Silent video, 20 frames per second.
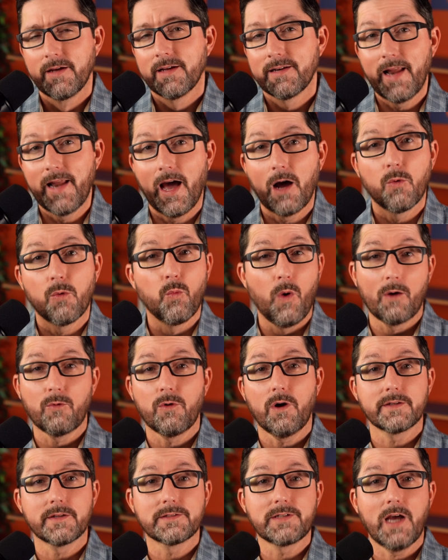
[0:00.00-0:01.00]
Now, while
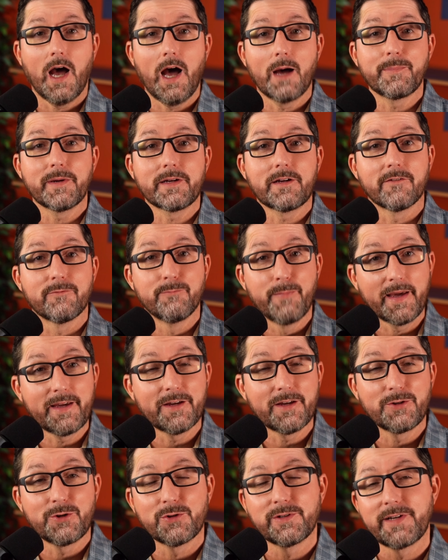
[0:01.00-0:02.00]
we're on the topic of
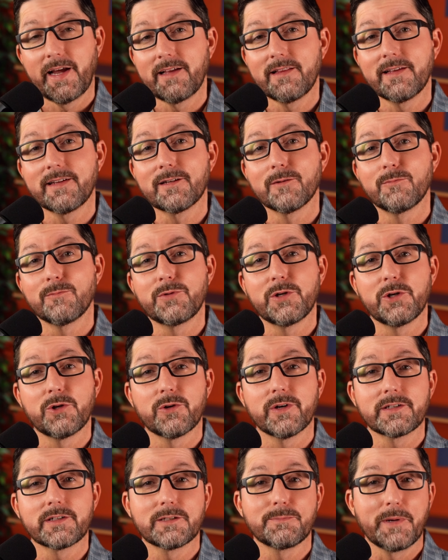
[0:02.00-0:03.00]
making your daily
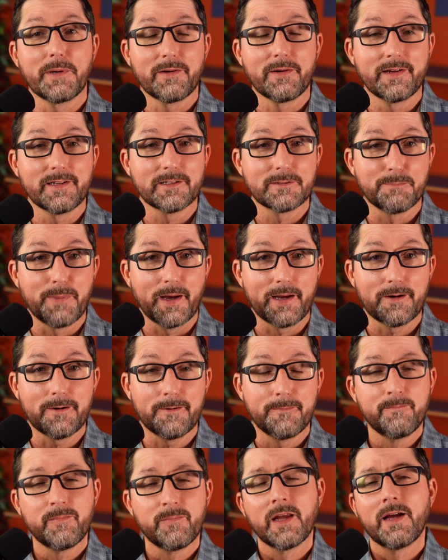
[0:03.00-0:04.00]
computer experience
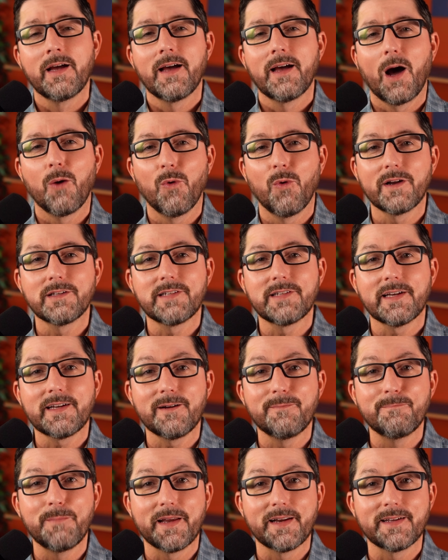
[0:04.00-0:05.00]
better, I want to take a
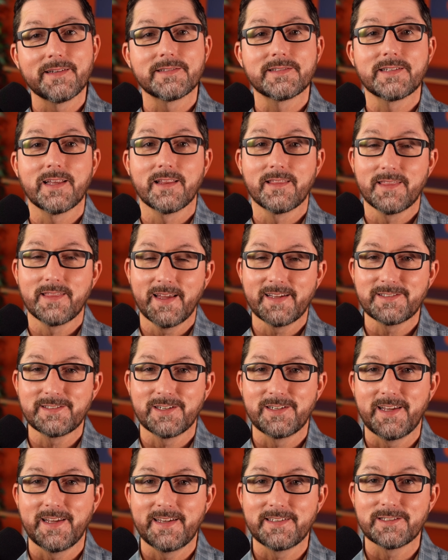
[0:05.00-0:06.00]
minute to thank
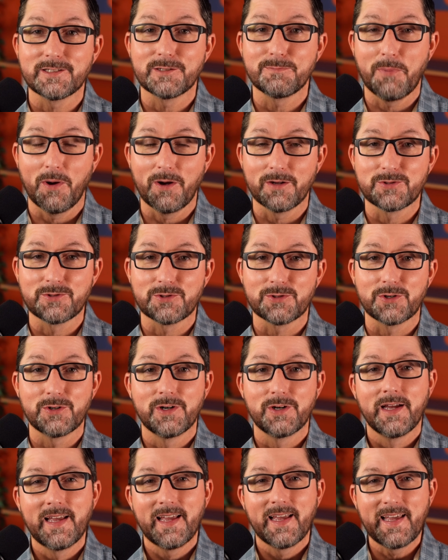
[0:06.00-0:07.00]
today's sponsor,
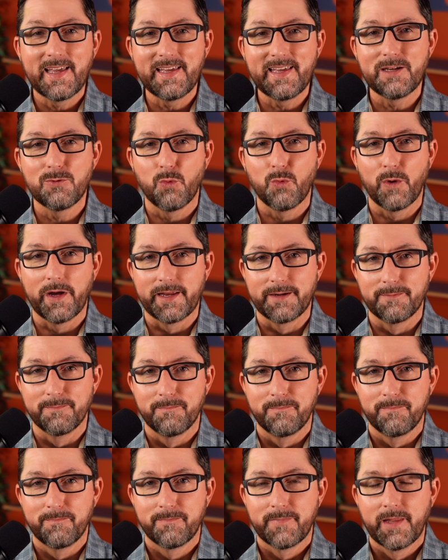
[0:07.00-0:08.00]
eWin.
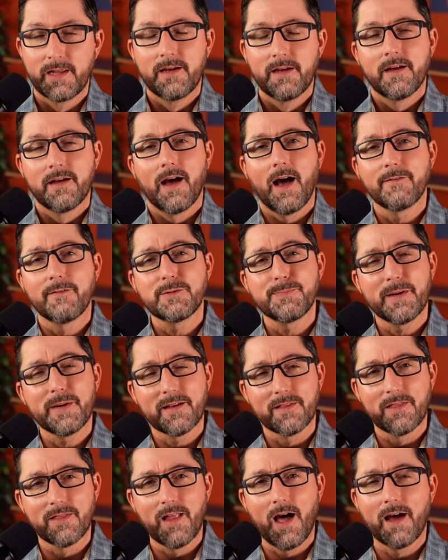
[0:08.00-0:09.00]
I've spent a
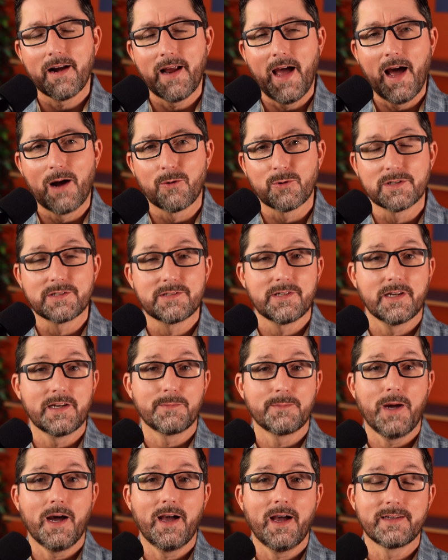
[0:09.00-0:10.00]
lot of hours
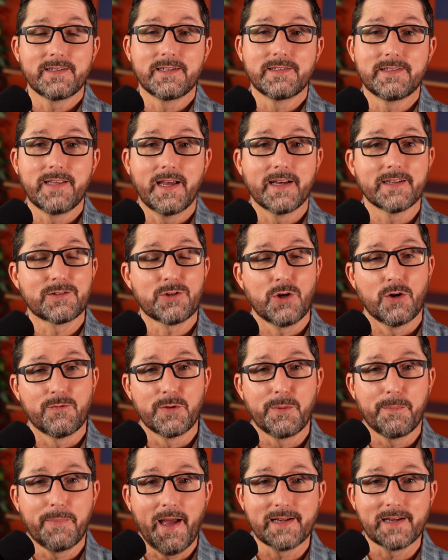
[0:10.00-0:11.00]
sitting behind a desk over
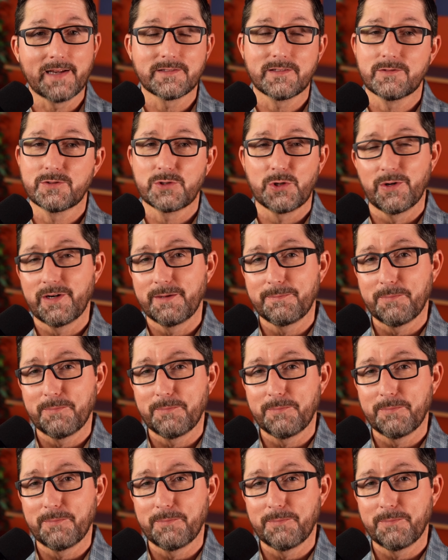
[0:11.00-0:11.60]
the past 30